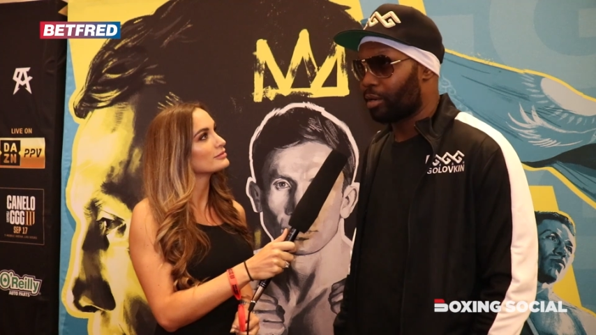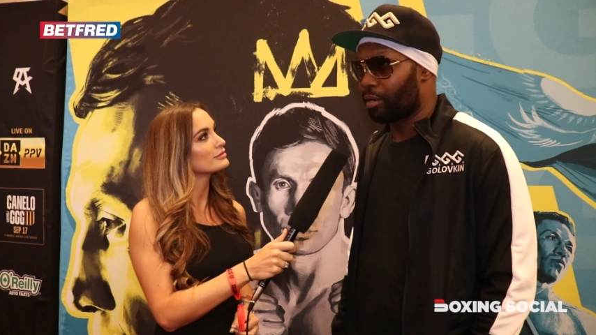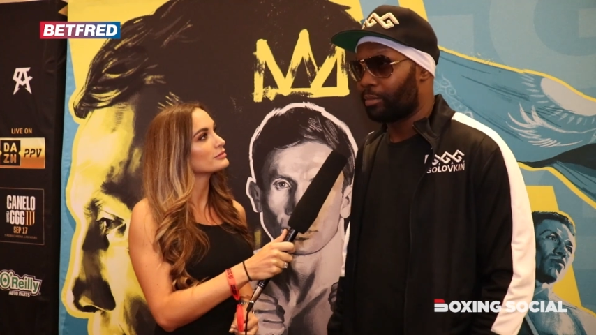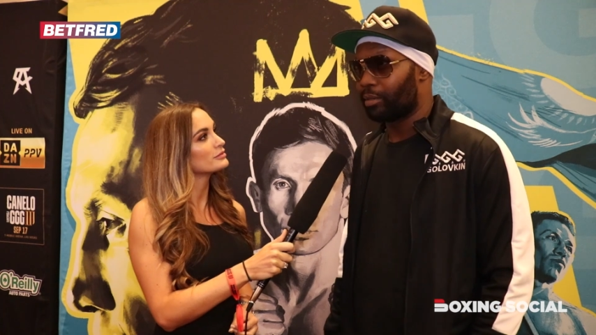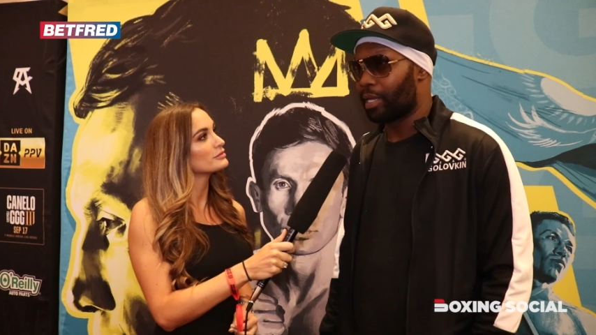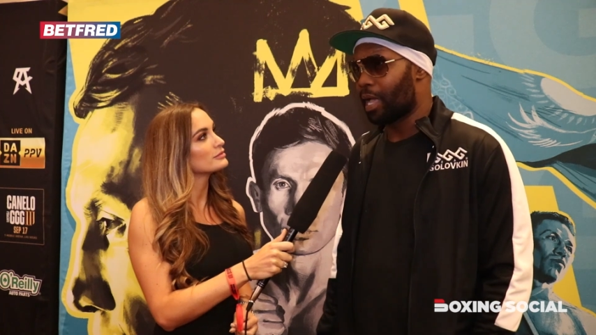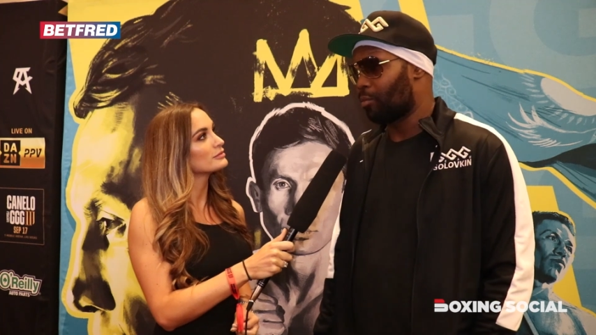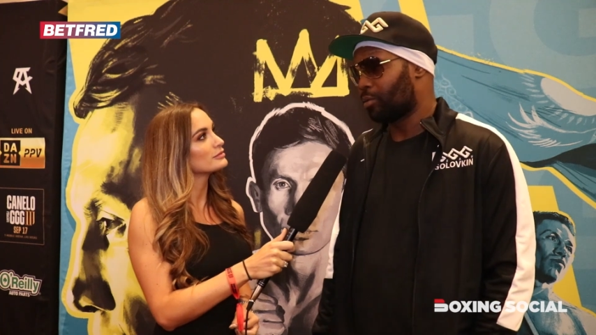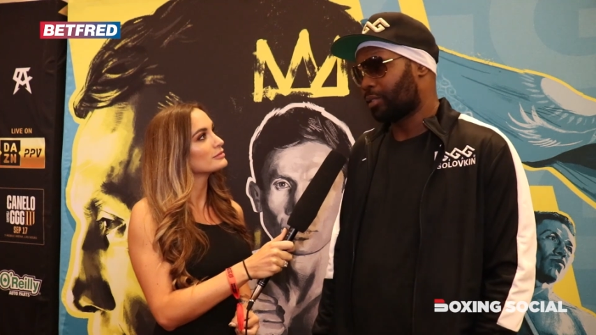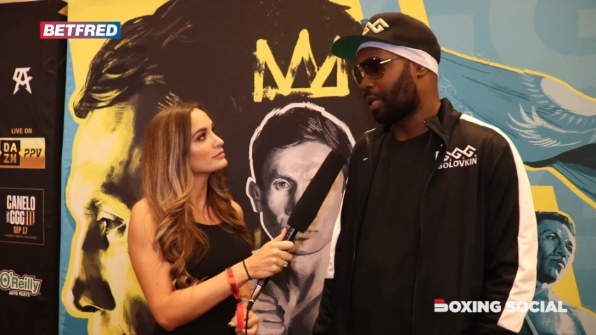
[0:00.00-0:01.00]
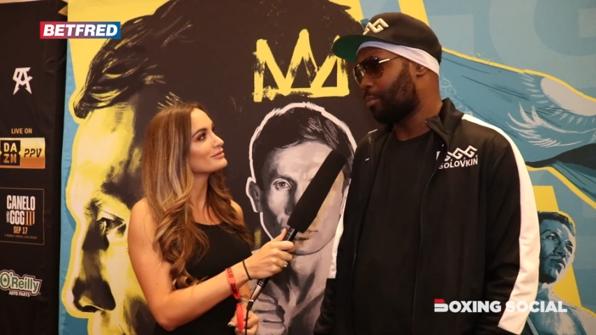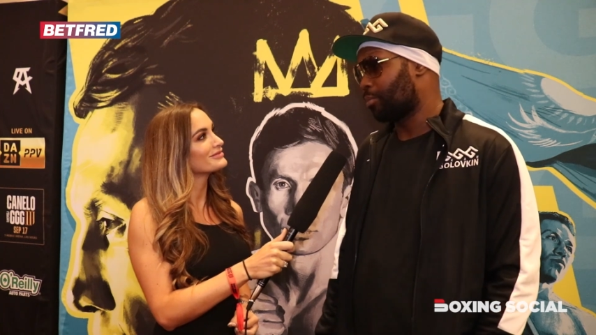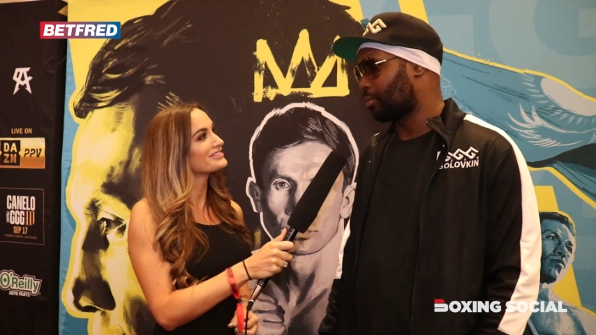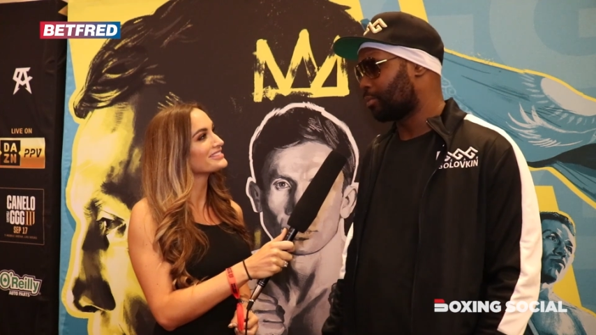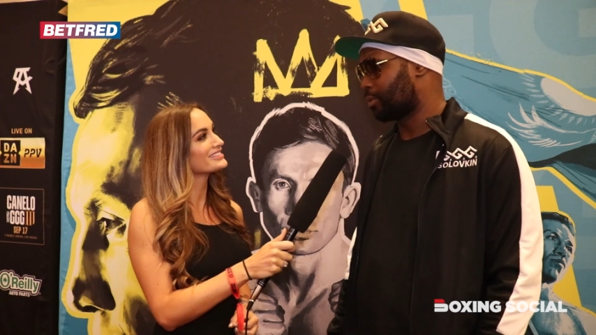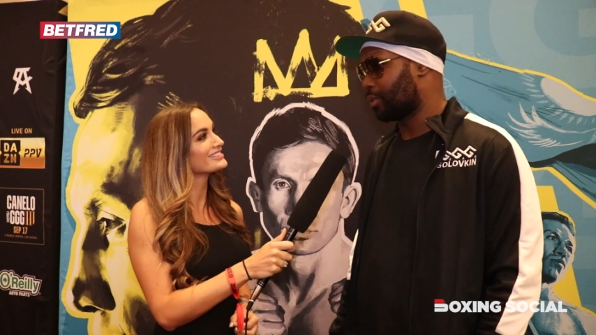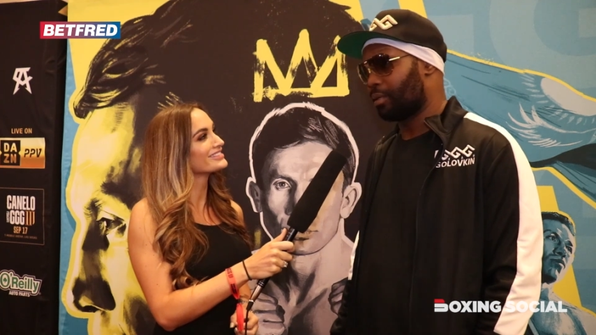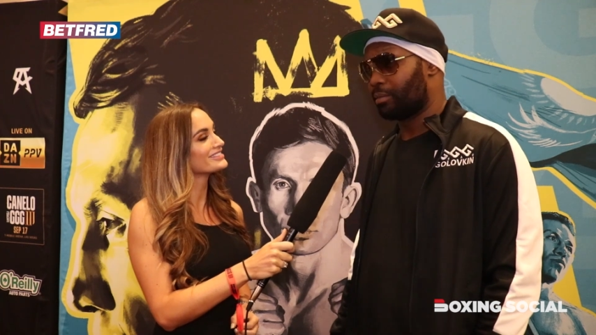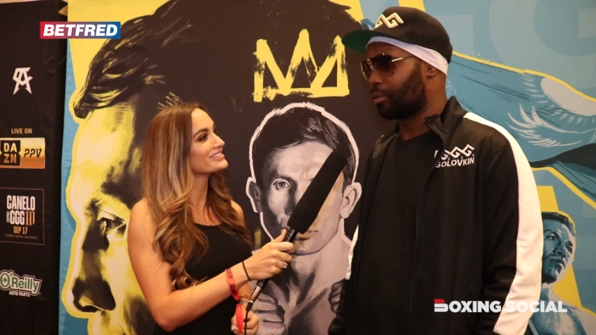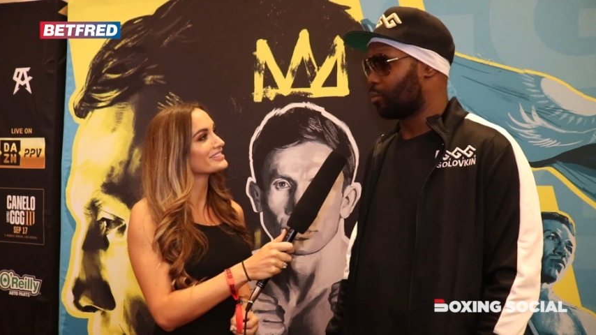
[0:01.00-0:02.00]
Speaker 1: talking about that, I would stop them and
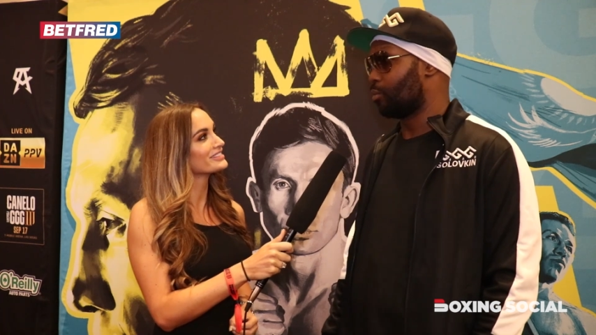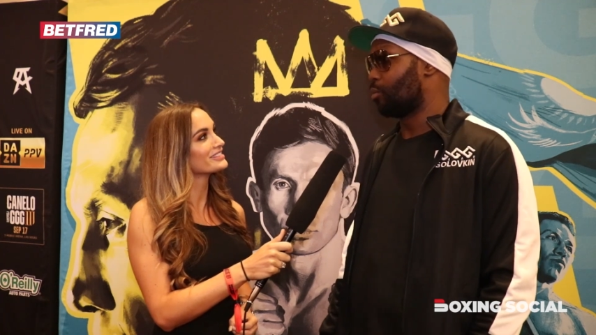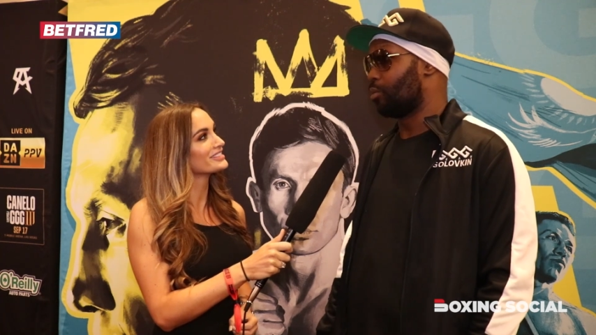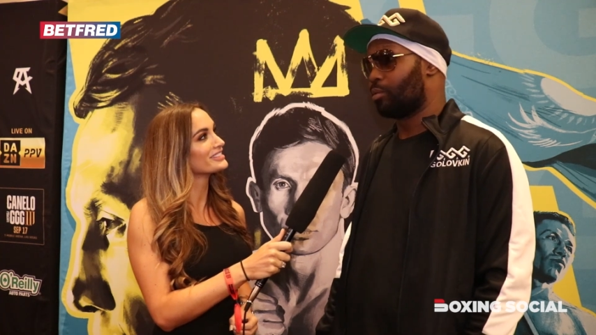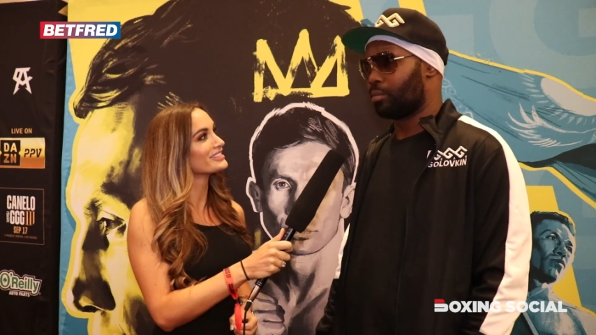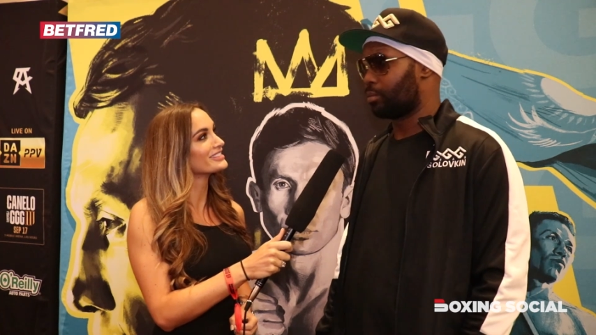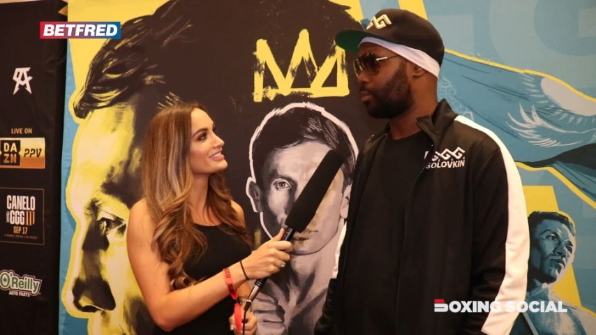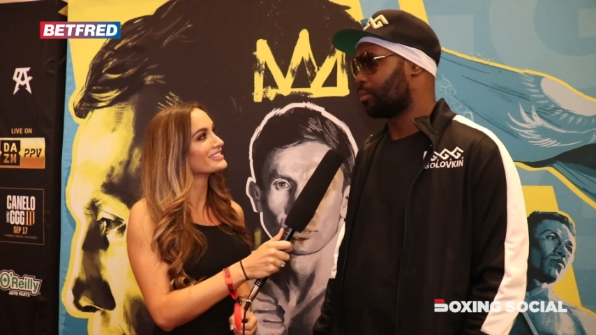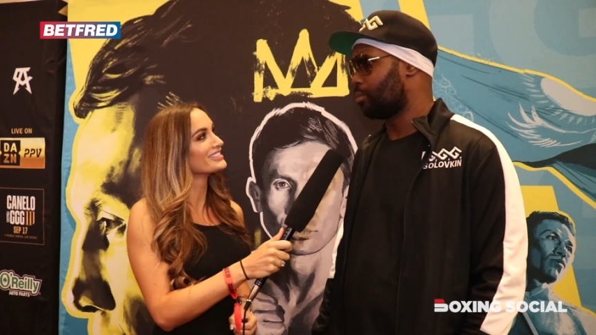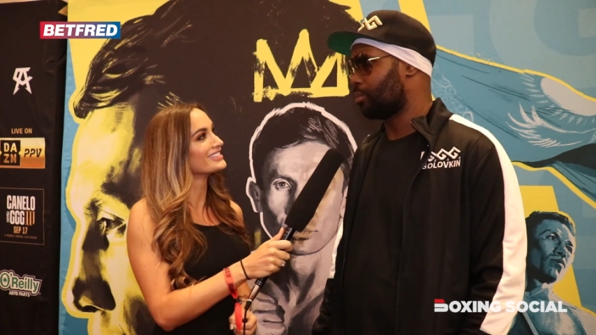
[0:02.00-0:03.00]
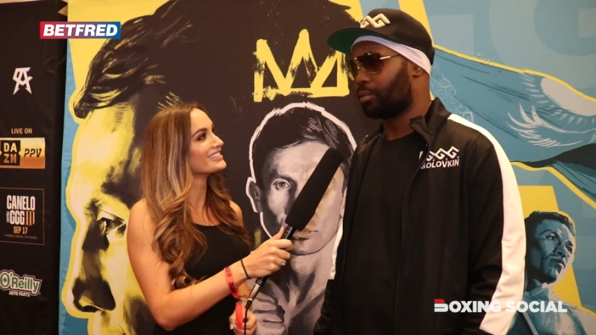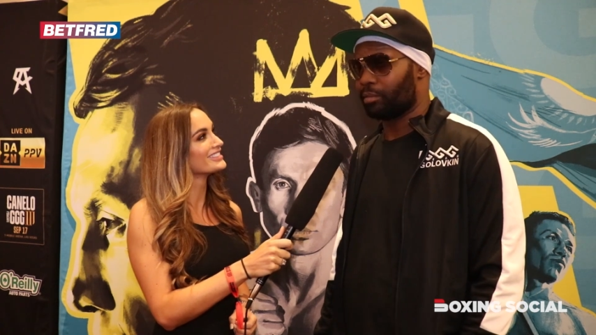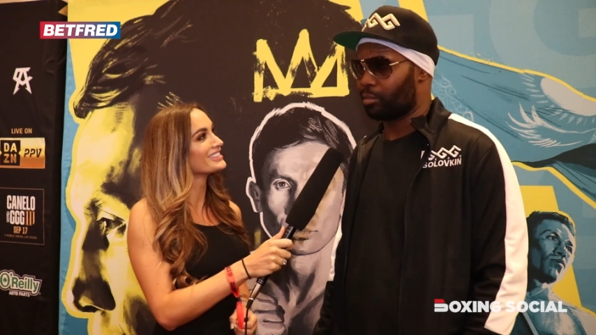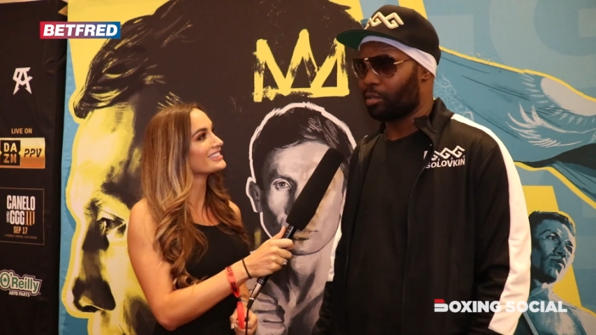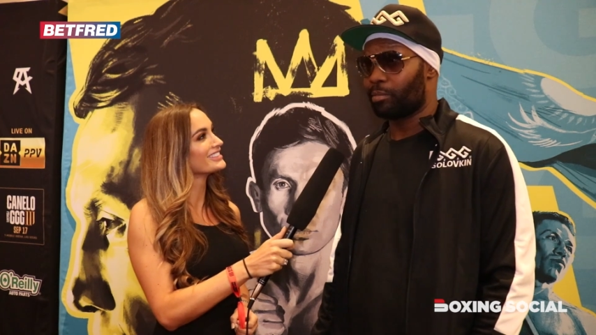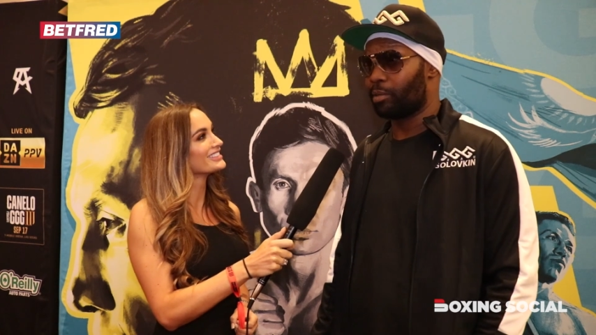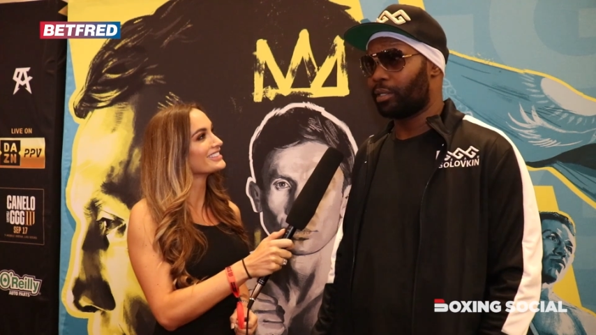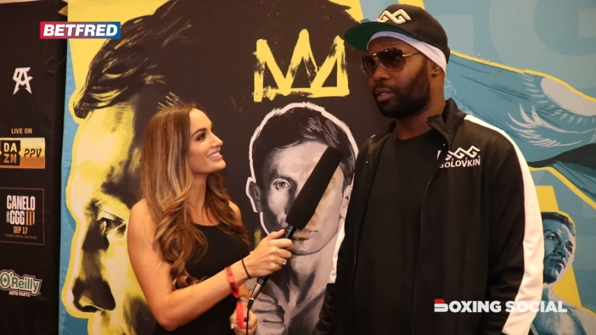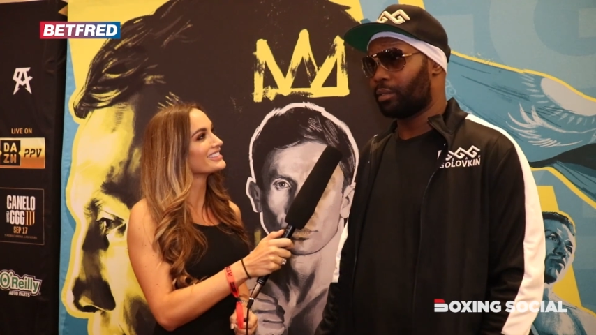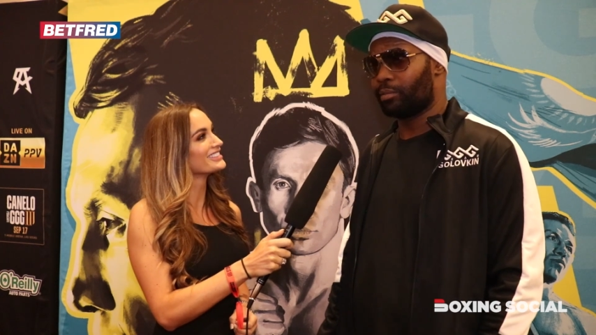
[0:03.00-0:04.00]
tell them, whoa, whoa, whoa, don't talk
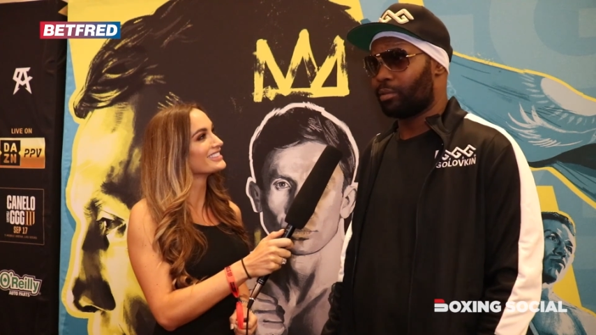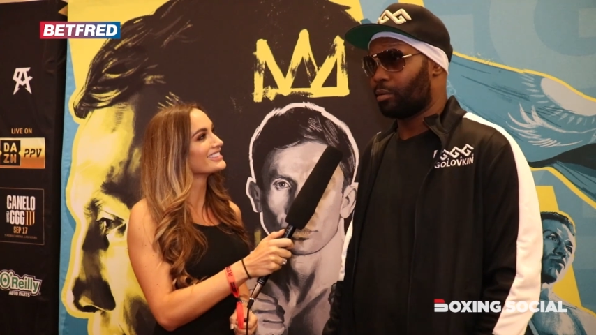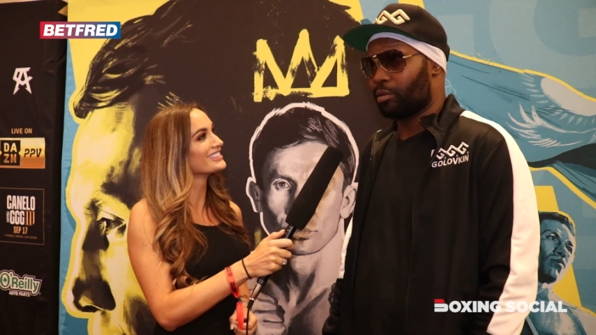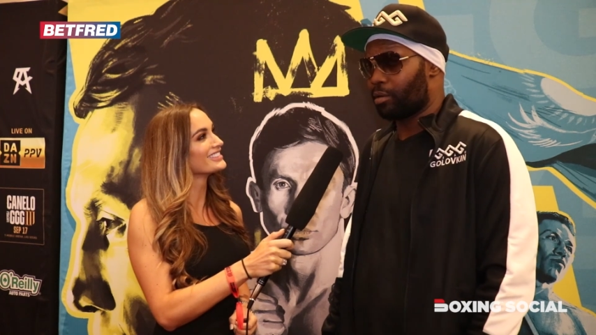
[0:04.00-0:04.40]
about that shit. Don't